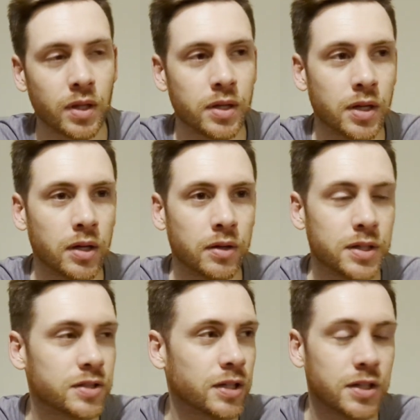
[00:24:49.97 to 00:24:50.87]
You know,
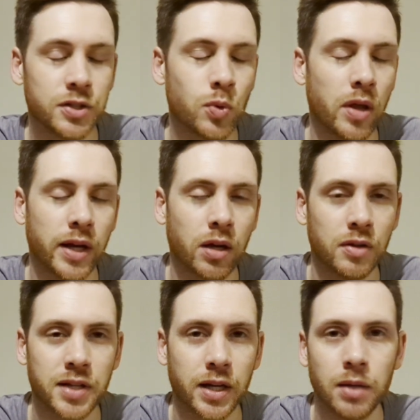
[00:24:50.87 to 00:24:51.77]
and it's why they
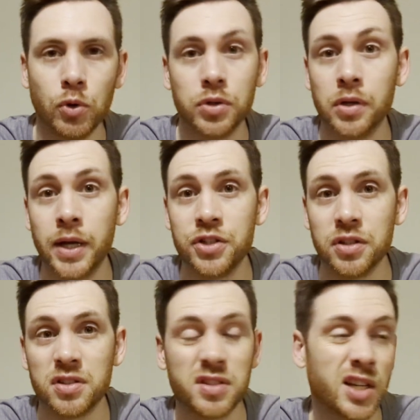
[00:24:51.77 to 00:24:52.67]
can't take any more
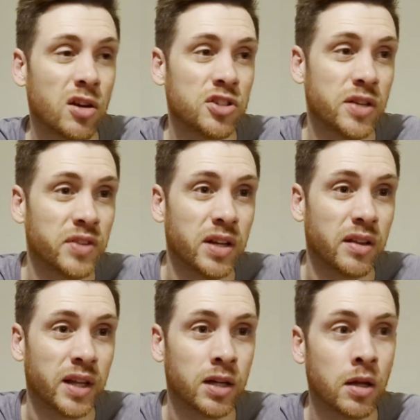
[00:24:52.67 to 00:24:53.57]
donations, because they can't shift
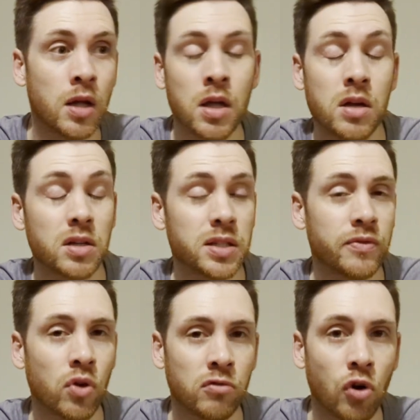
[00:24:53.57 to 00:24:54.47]
anything, because
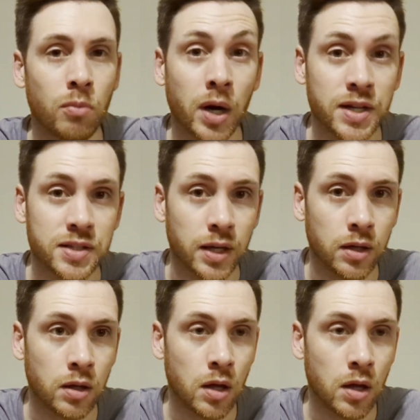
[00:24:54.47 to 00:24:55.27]
they've got the wrong mindset.